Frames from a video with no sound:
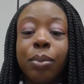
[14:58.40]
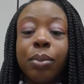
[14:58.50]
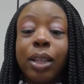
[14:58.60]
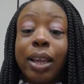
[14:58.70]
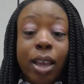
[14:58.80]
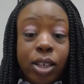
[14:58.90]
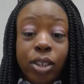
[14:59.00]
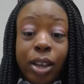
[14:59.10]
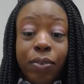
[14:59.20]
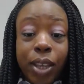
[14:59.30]
like
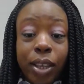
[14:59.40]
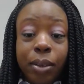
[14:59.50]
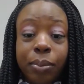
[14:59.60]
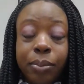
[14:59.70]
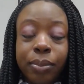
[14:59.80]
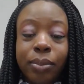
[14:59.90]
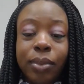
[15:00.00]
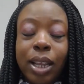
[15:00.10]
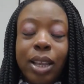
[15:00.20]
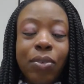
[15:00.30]
HIV.
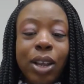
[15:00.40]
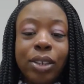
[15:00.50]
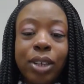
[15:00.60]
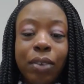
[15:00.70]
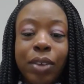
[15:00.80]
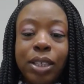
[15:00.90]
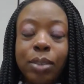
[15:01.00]
And even HIV is